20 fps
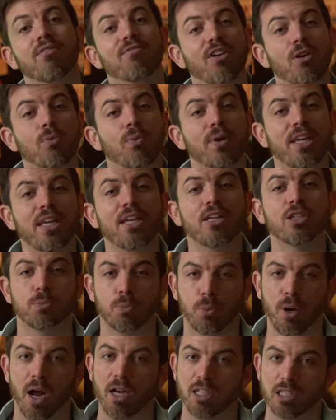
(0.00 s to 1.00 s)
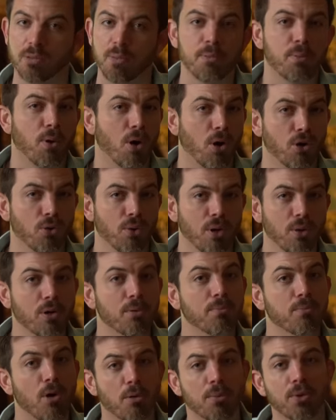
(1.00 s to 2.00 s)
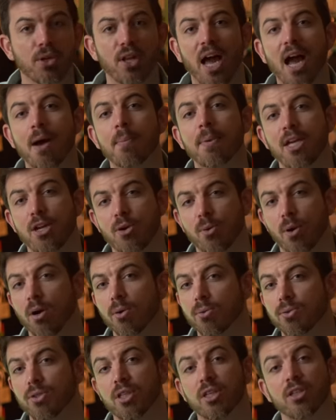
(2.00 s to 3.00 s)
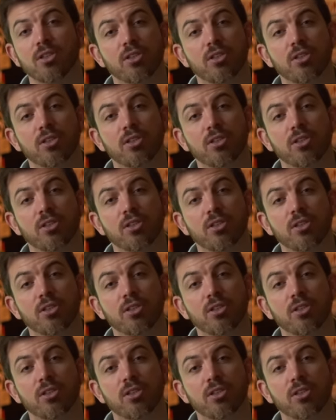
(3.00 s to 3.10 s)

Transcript: VINwiki is proud to be partnering with Mobile App Hero to